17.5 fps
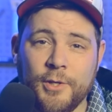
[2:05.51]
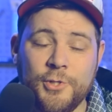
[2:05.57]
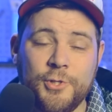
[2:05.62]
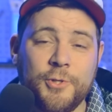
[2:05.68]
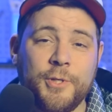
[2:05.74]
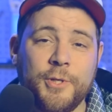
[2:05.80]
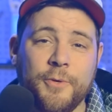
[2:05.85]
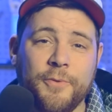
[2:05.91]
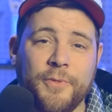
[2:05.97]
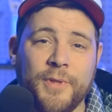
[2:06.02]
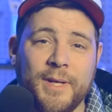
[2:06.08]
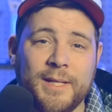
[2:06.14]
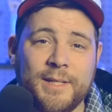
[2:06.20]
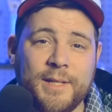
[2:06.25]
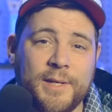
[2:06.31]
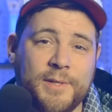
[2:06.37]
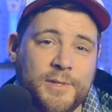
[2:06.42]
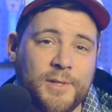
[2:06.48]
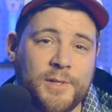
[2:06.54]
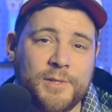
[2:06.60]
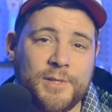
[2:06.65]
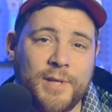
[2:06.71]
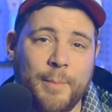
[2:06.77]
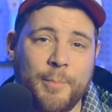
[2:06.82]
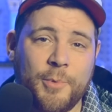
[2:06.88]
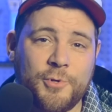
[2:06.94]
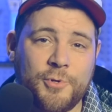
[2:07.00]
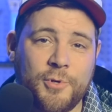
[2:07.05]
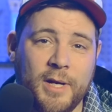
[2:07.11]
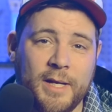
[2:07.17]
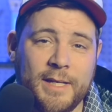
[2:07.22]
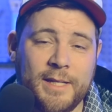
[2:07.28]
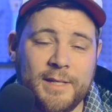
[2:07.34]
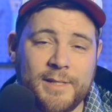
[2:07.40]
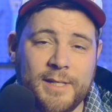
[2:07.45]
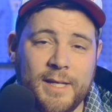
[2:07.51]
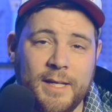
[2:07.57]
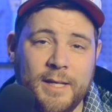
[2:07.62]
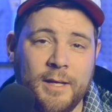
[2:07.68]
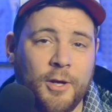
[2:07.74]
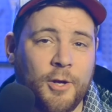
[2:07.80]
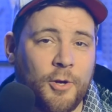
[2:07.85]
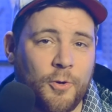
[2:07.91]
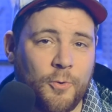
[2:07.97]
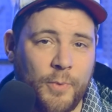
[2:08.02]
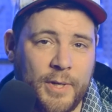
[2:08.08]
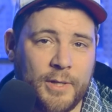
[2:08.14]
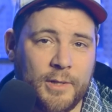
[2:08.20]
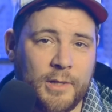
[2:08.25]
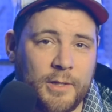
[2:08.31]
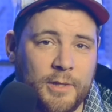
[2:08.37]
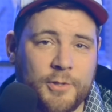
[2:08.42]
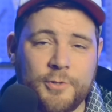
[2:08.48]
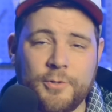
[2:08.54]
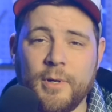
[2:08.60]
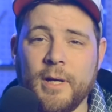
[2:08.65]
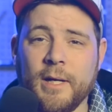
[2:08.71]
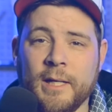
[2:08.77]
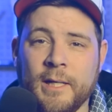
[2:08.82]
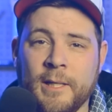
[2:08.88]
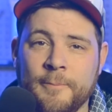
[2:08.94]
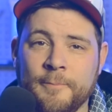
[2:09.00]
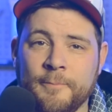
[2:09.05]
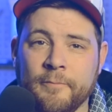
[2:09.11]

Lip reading: "Do you think Tesla's Cybertruck is a real truck?"